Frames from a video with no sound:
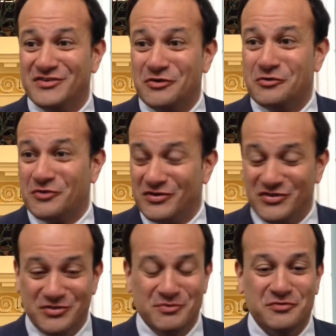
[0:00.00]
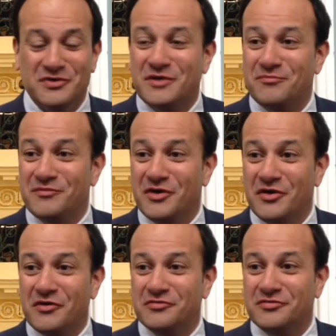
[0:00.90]
has no criticism
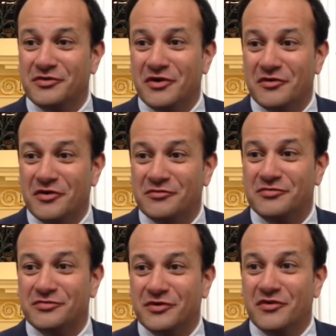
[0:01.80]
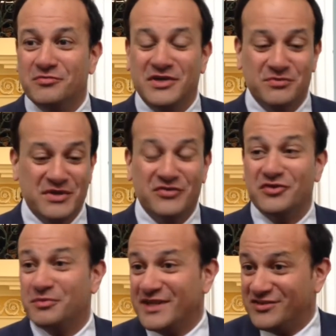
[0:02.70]
of me as
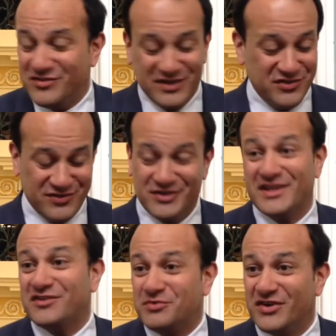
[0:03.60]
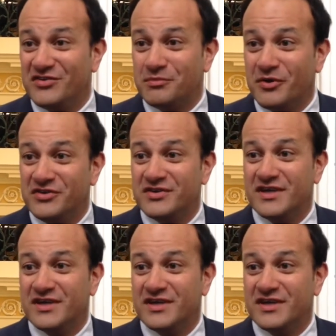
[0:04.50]
minister, but that's besides the point